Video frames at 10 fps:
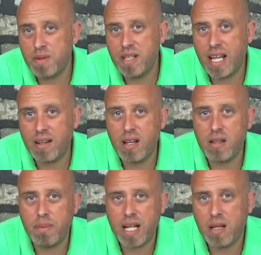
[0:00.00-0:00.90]
been down
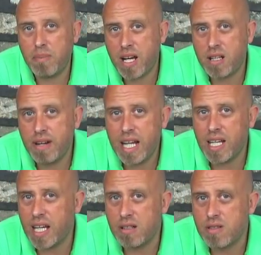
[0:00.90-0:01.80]
there, down the back of the
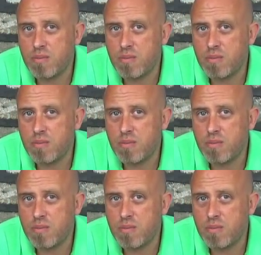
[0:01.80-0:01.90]
radiator, as